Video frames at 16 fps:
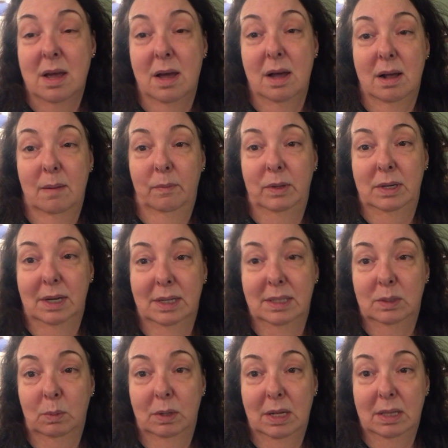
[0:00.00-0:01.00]
Um, the
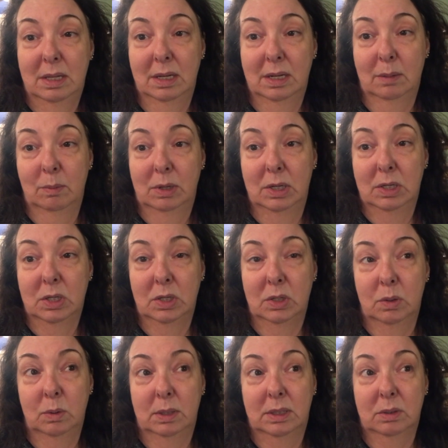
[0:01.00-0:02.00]
next one I think I'm going to
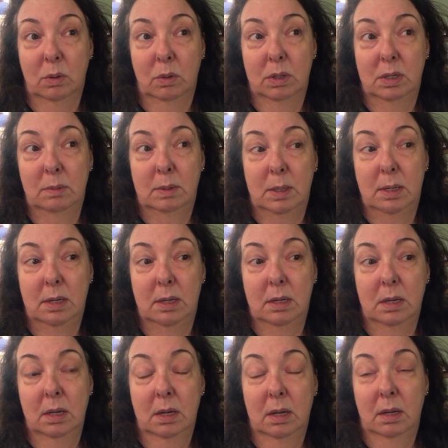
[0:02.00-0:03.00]
do is going to
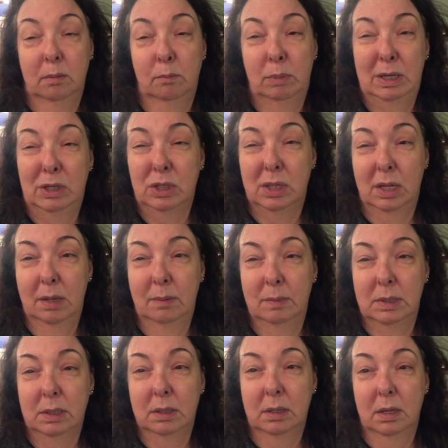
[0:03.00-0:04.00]
be beach
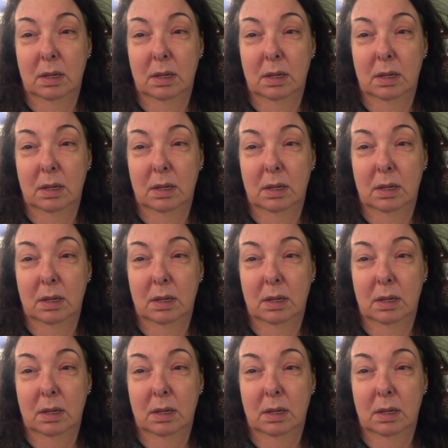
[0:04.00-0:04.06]
themed.